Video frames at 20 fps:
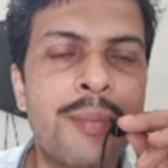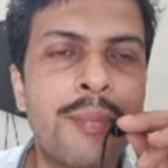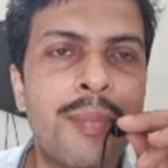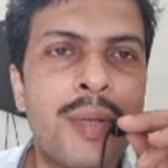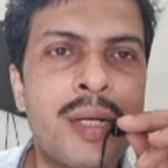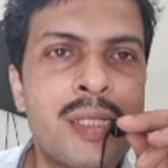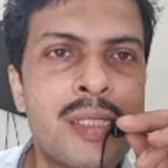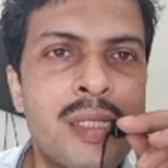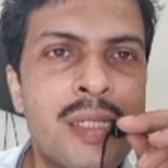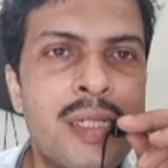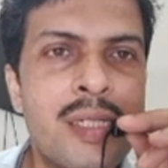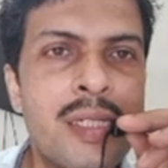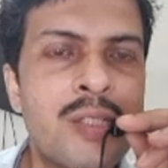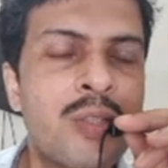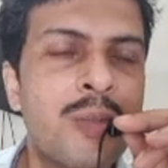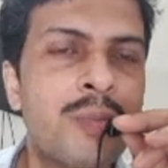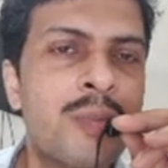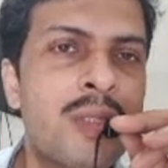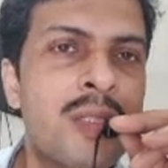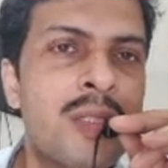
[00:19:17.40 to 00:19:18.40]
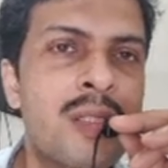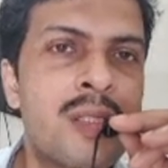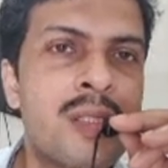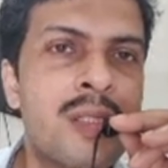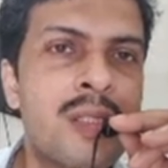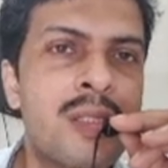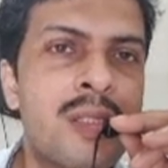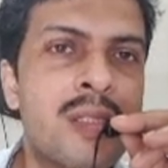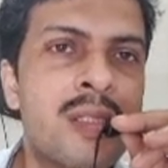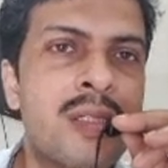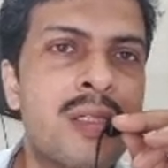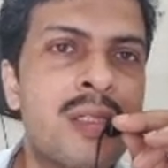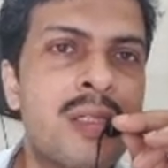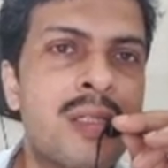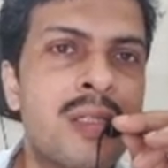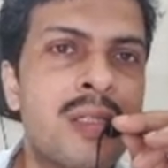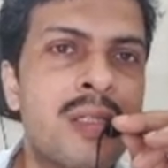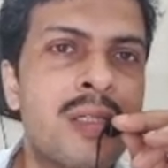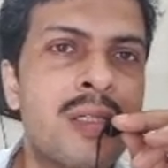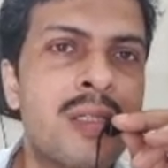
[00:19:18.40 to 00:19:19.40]
and the percentage of this
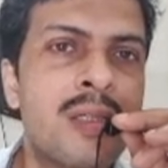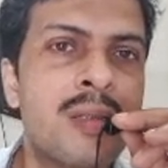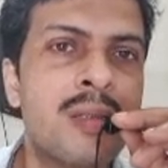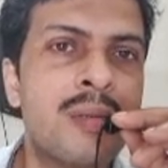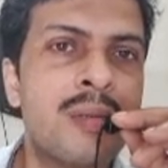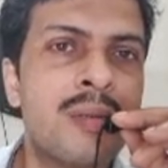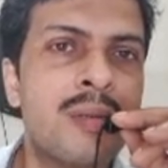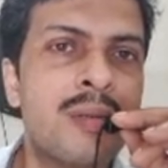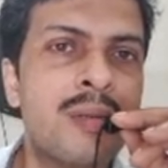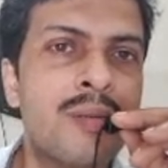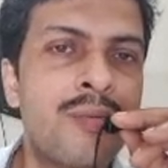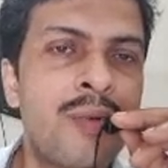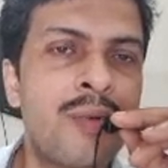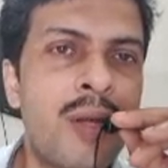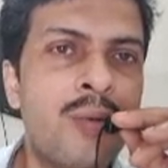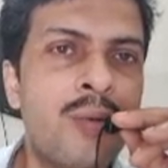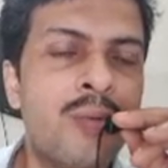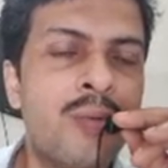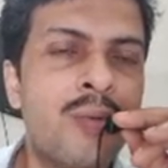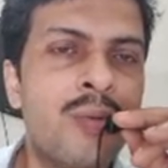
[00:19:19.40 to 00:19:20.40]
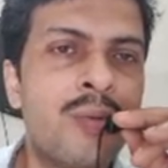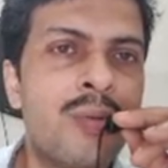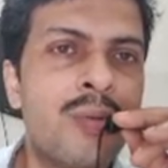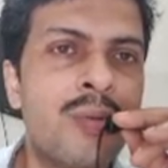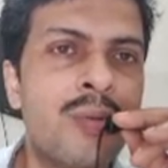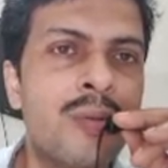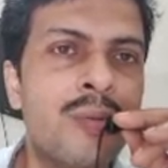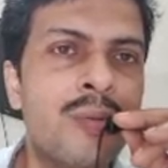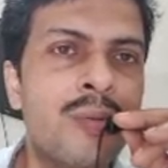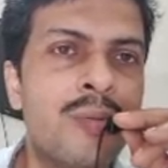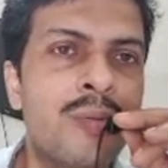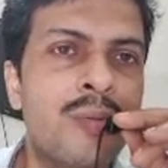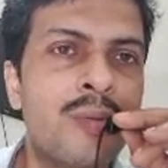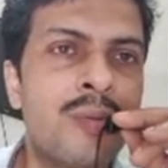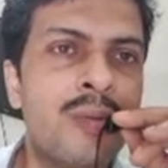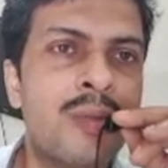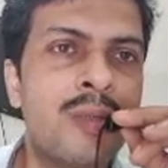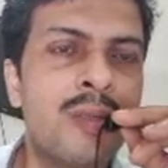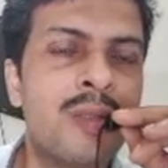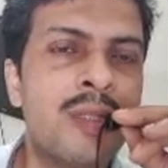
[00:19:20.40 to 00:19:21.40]
value
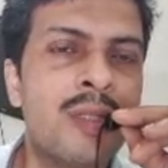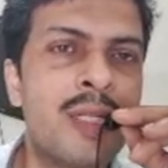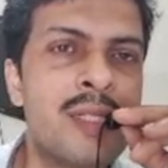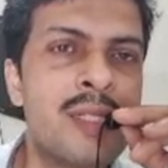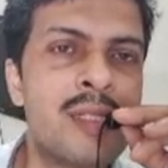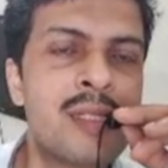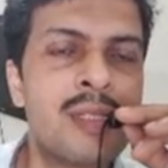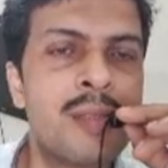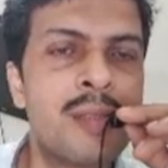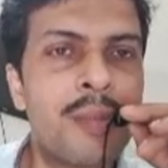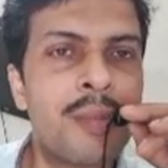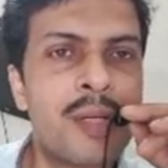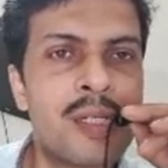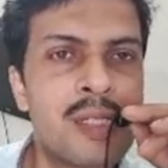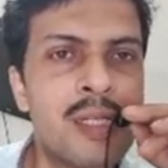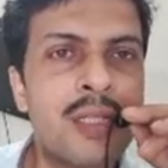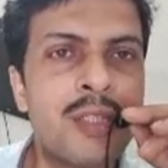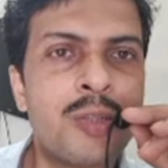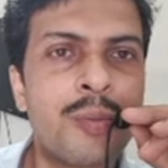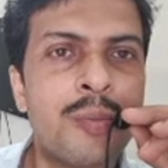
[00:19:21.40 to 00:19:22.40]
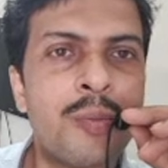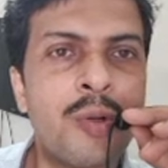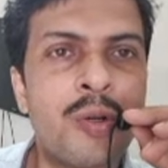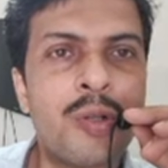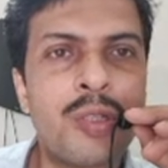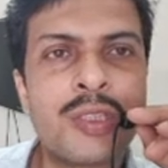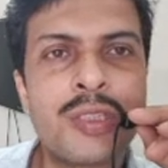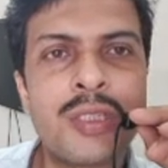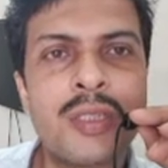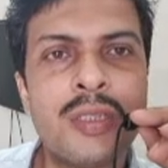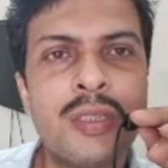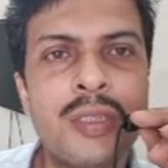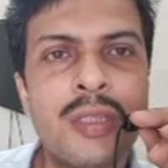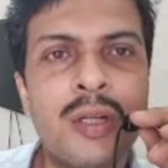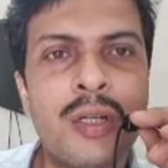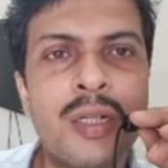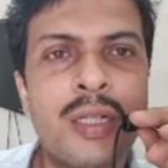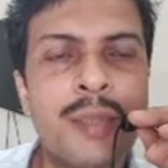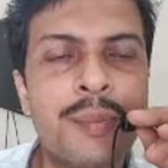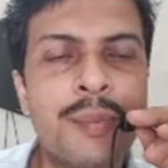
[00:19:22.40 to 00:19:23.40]
tells the percentage of modulation
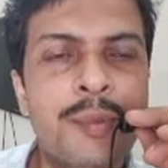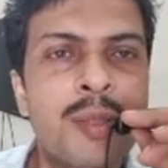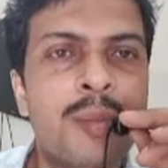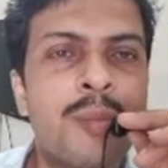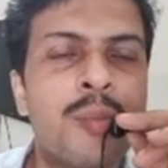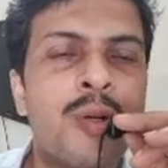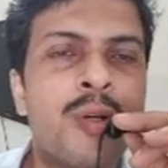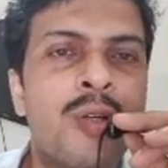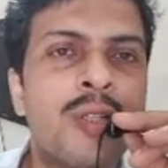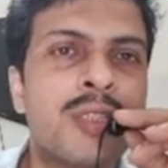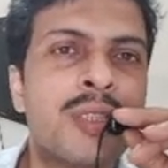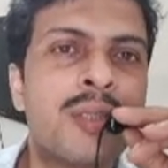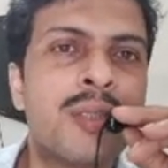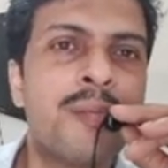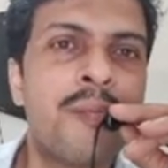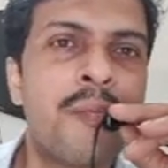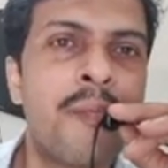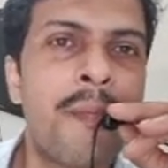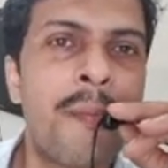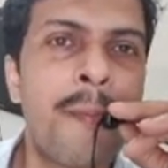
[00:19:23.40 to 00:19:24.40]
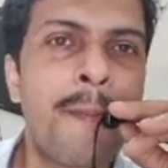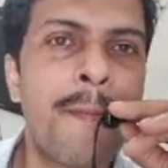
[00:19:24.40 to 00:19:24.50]
or depth of modulation.